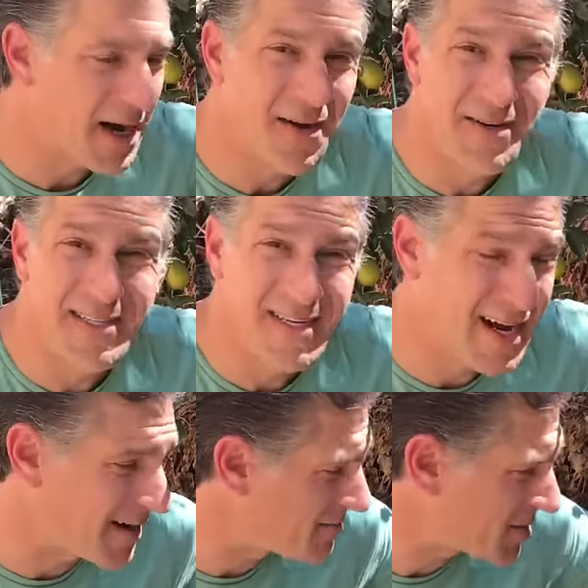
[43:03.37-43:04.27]
pile, and it's
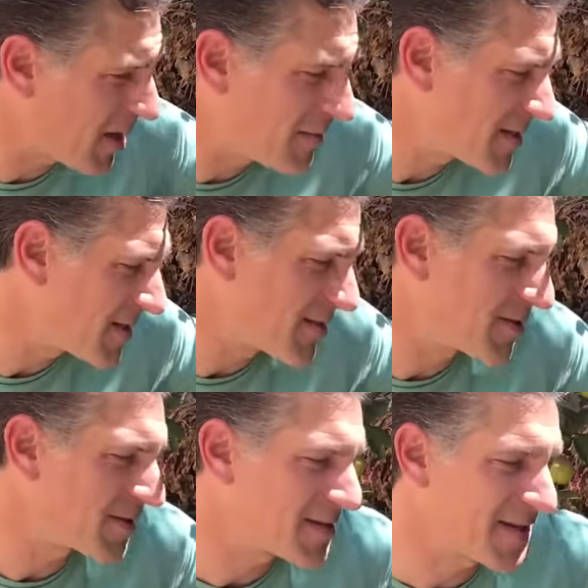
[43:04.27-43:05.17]
got sawbugs in there,
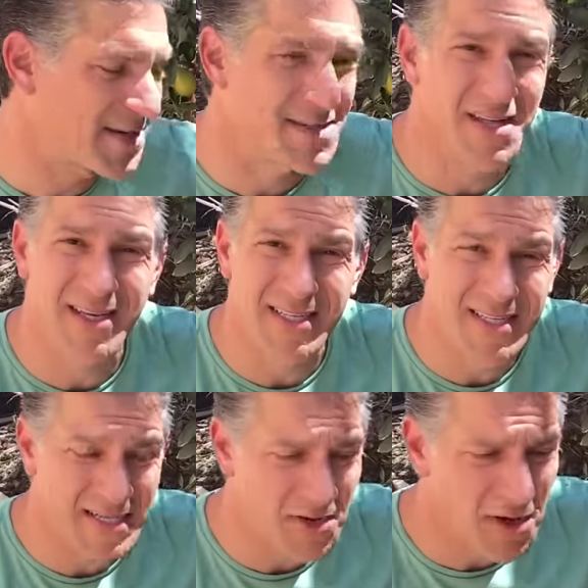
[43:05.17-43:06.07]
and it's got slugs, and
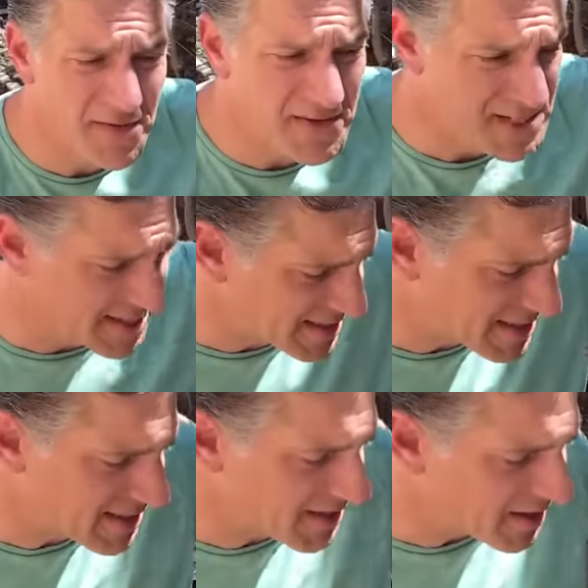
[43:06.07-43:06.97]
it's got all of these things
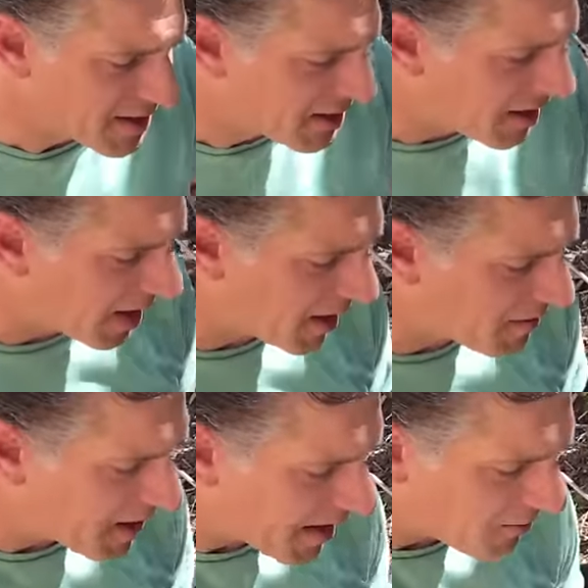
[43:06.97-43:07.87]
in there, um,
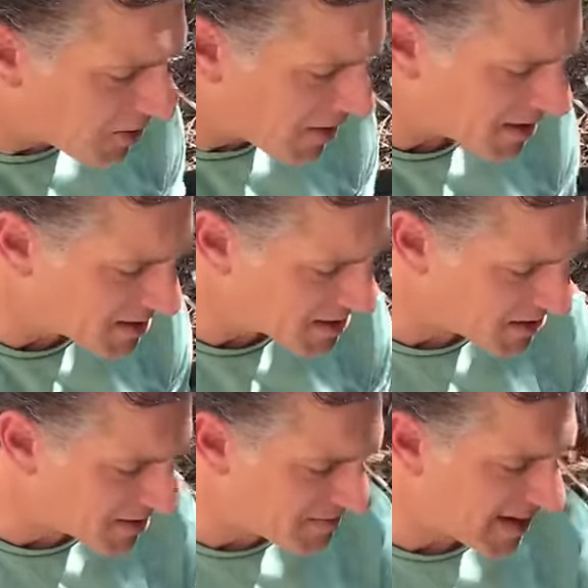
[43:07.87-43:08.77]
and we're not
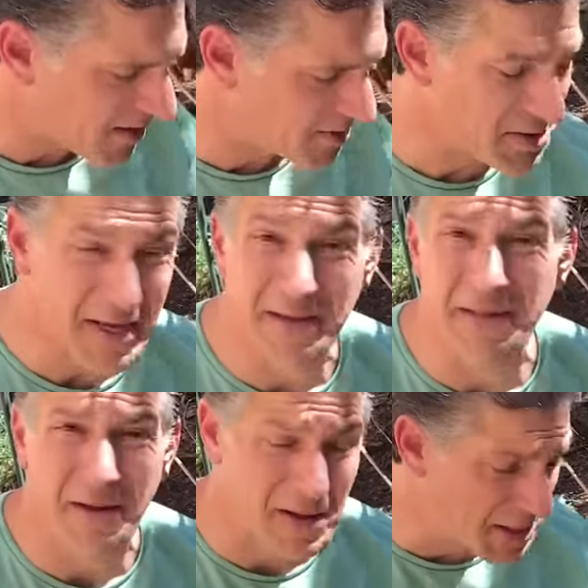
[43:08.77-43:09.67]
concerned about
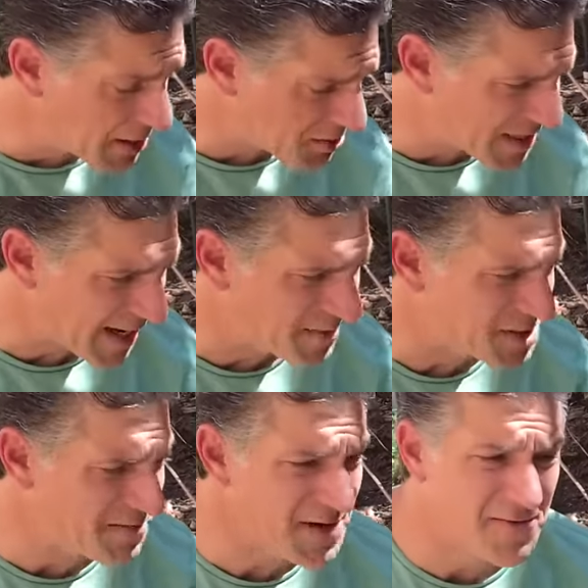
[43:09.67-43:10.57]
a little damage.
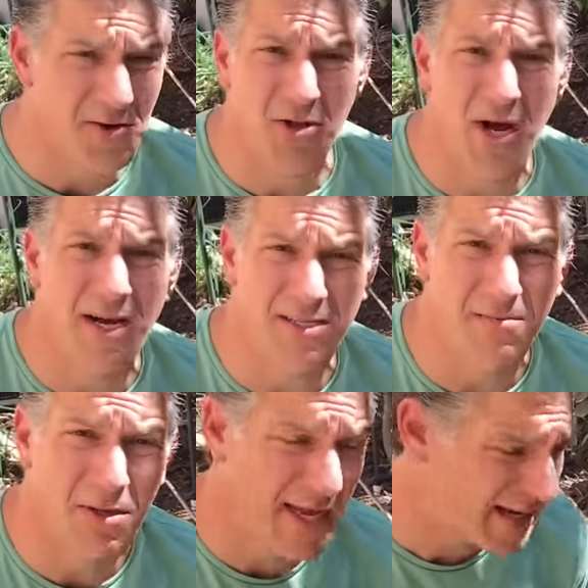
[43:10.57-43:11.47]
I've never lost a
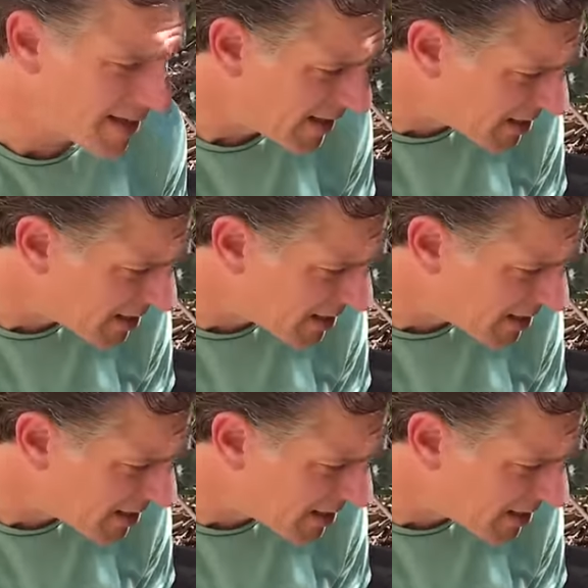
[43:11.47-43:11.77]
plant